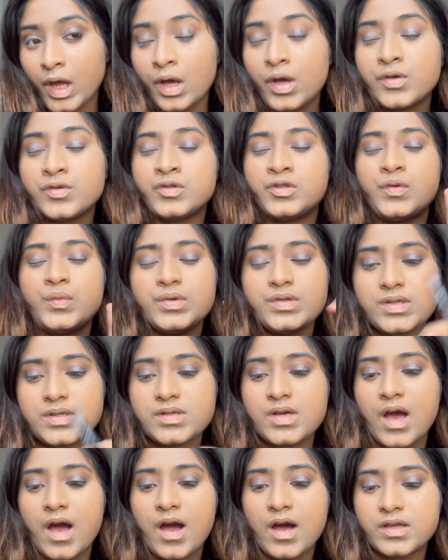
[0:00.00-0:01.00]
So there was this
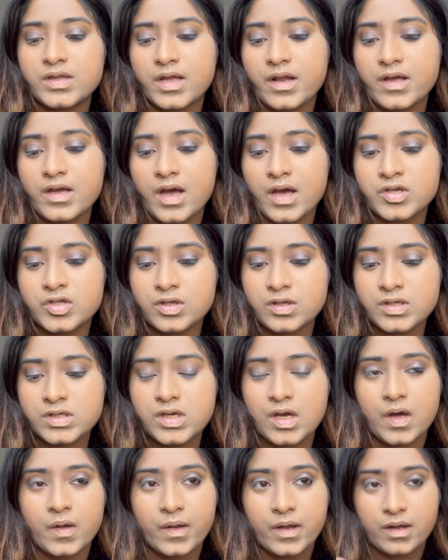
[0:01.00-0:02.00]
hack that I actually
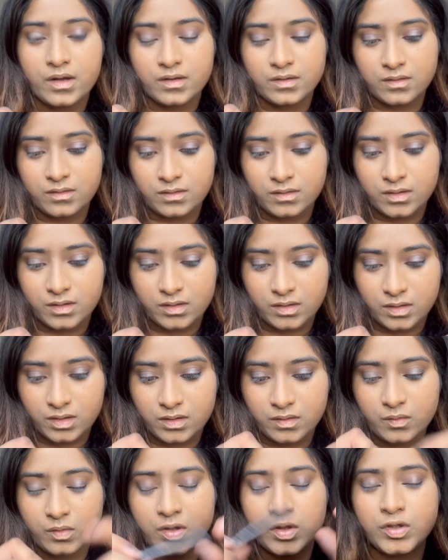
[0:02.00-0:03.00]
saw that the
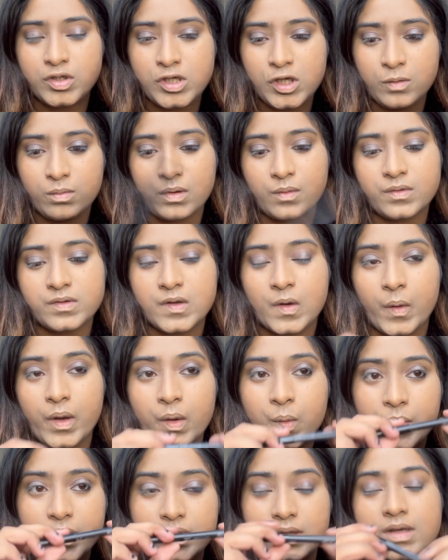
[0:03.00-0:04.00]
YouTuber was going
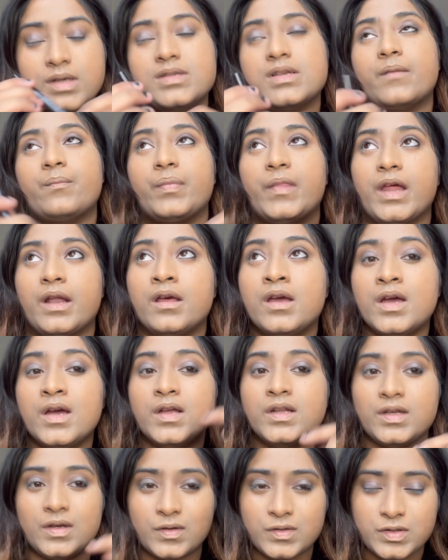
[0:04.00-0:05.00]
with this, and then
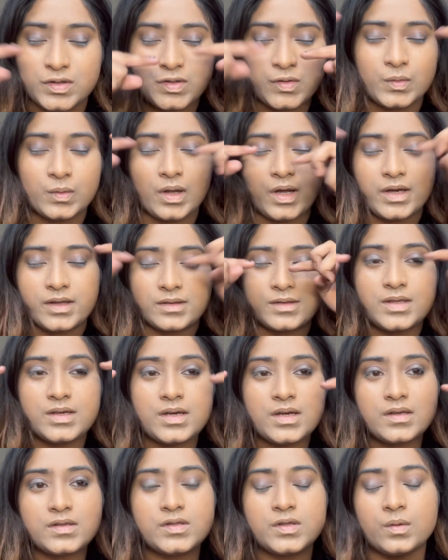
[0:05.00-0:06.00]
they used to do like
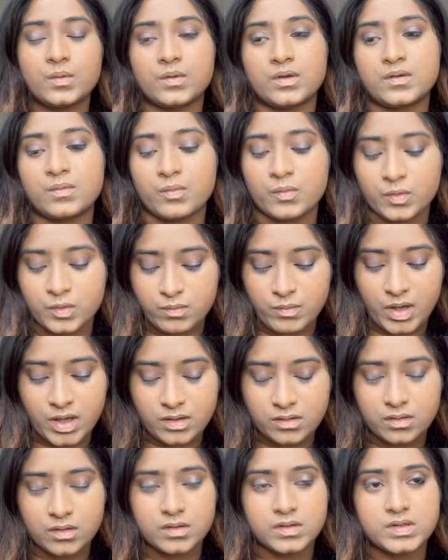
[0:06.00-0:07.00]
this, so it would make
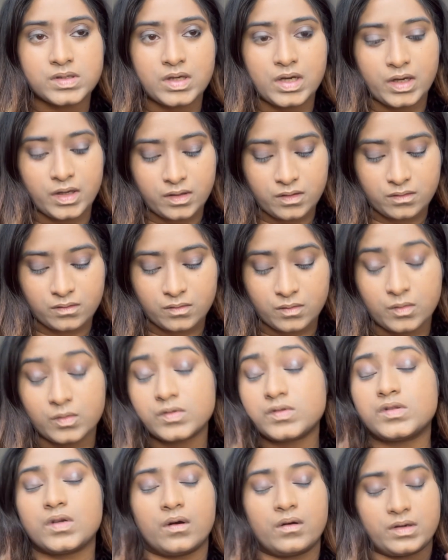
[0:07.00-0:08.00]
their skin,
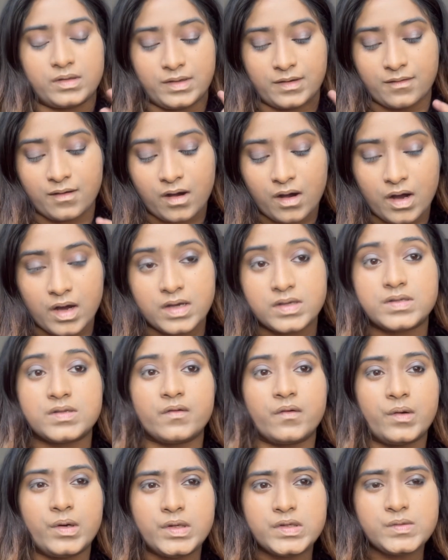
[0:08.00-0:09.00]
their eyes
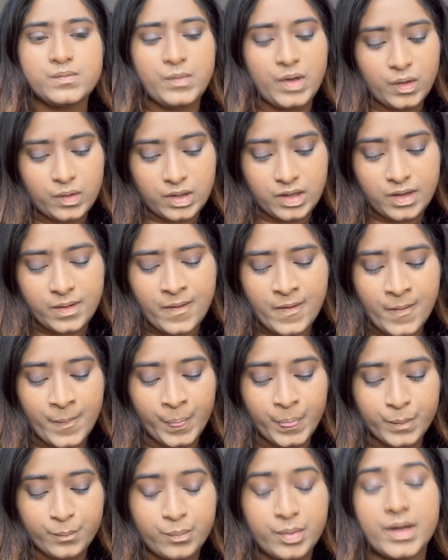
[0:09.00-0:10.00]
very smoky.
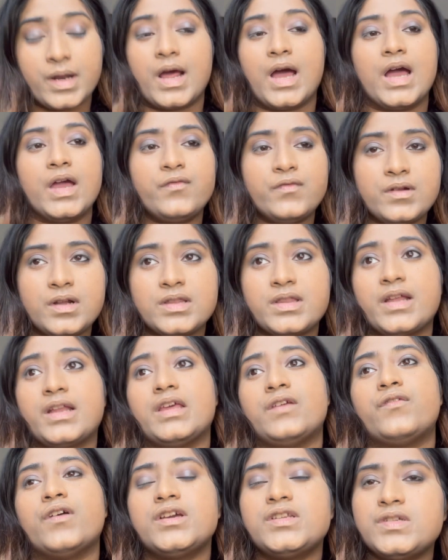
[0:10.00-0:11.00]
But I feel that
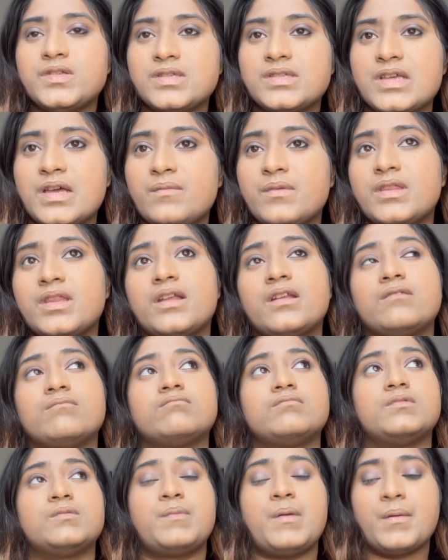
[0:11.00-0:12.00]
if I do the same thing, then
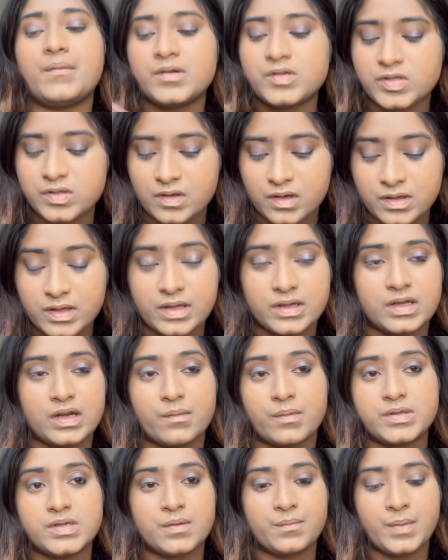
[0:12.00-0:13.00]
people are just gonna think that I'm
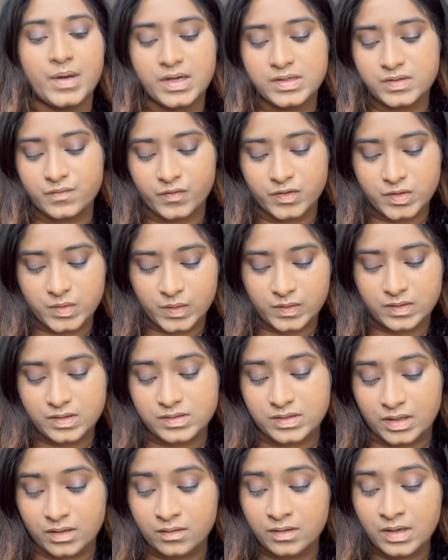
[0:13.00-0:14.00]
a dumb person for doing this,
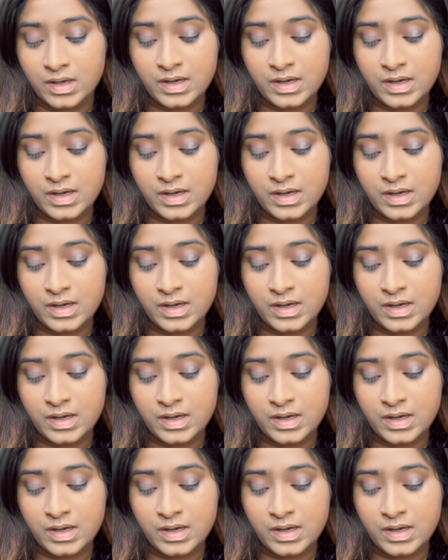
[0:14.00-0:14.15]
and